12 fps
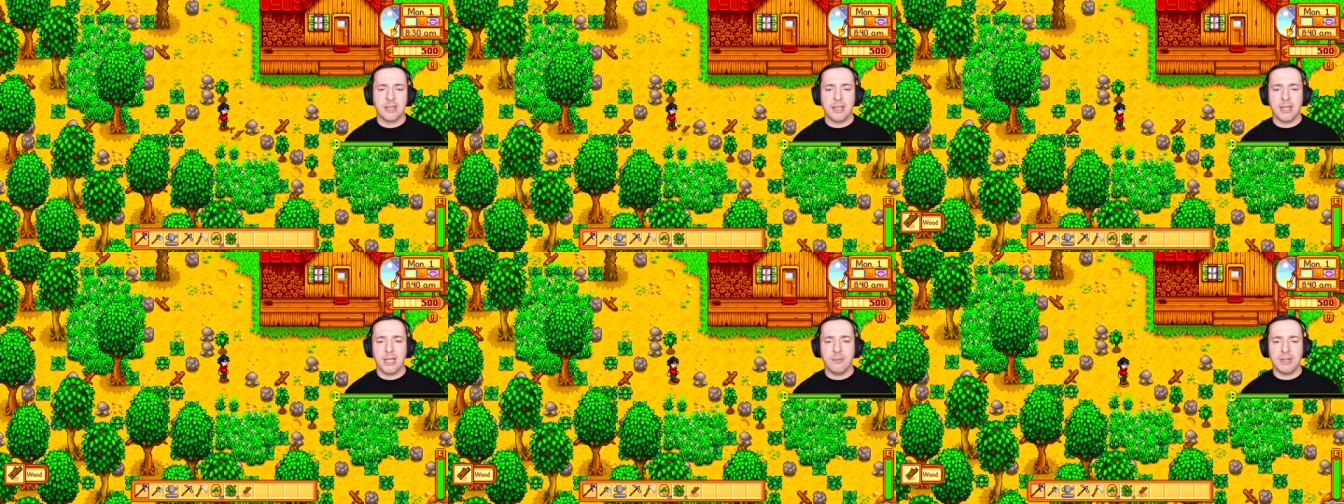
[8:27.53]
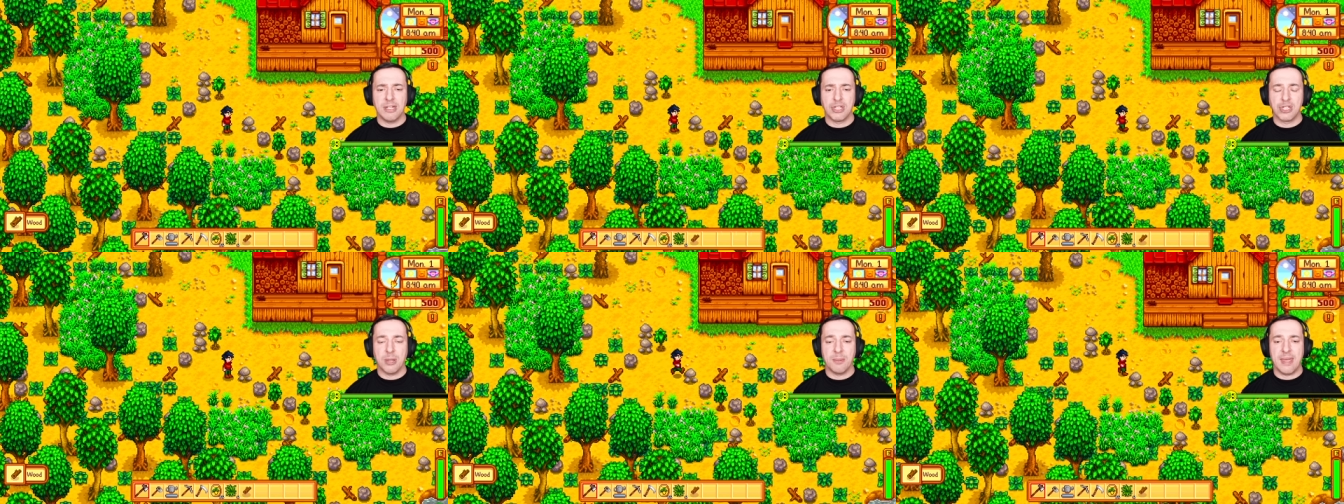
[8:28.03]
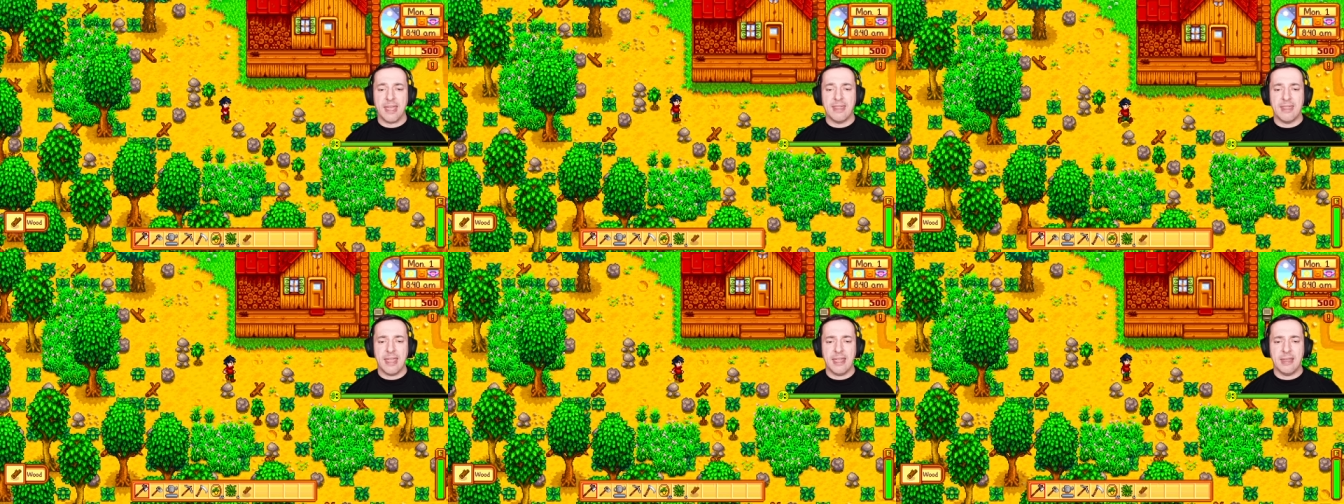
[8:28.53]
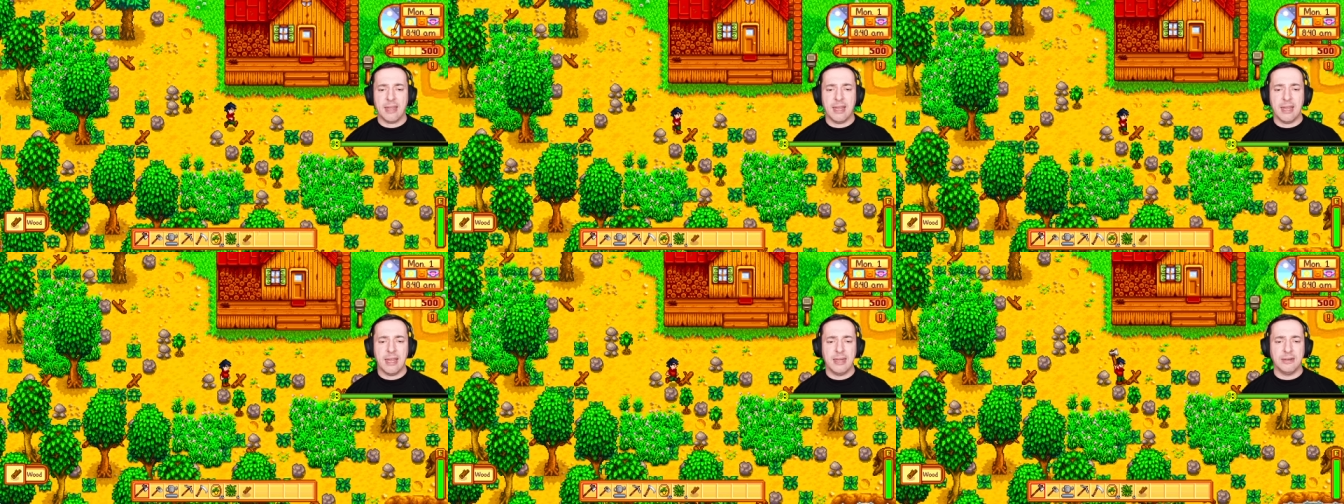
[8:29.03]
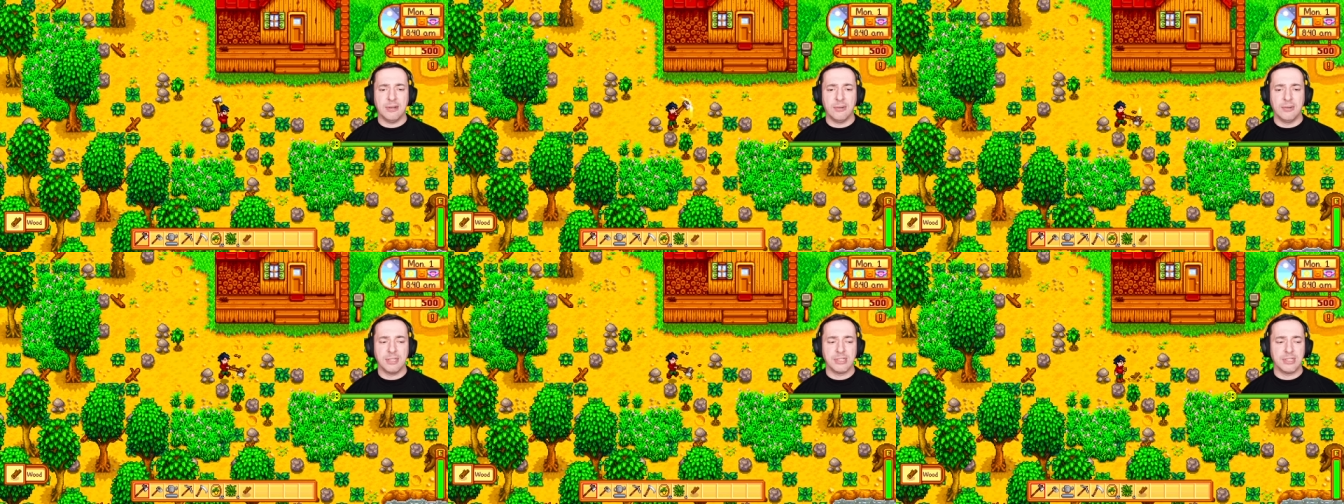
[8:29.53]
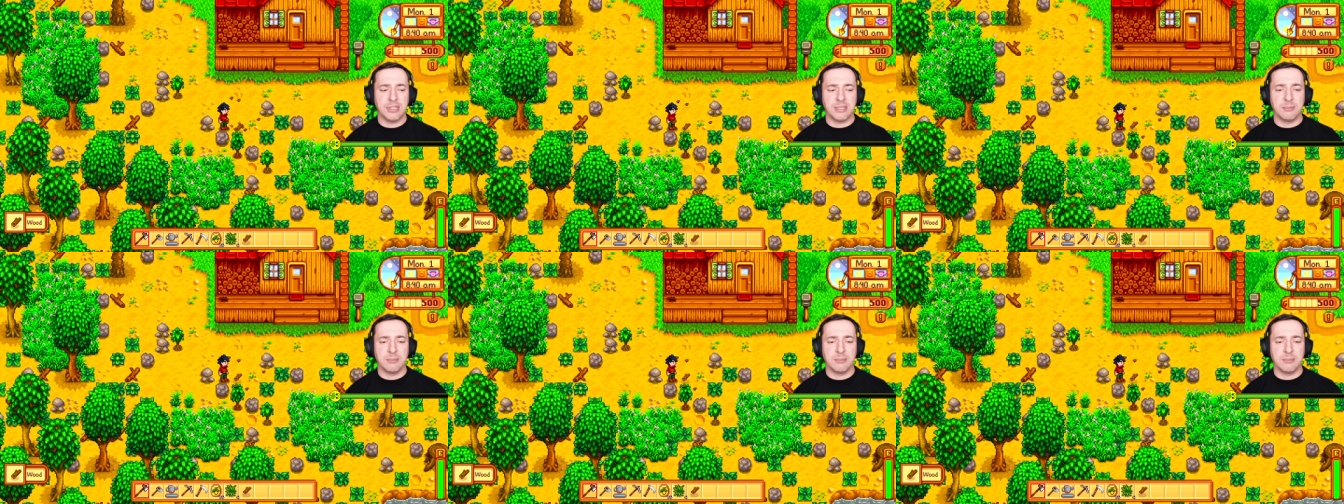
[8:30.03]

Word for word: uh, we can chop that there and all is good.